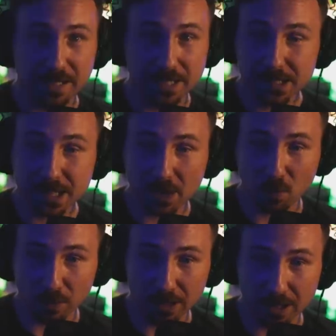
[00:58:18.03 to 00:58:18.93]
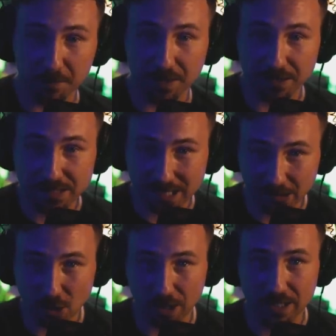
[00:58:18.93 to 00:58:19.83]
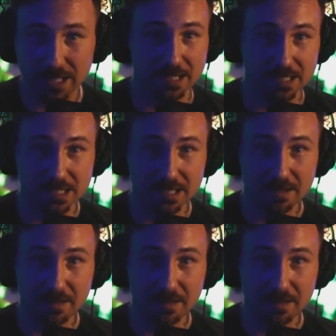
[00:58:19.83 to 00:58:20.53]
it's not working, but TikTok is.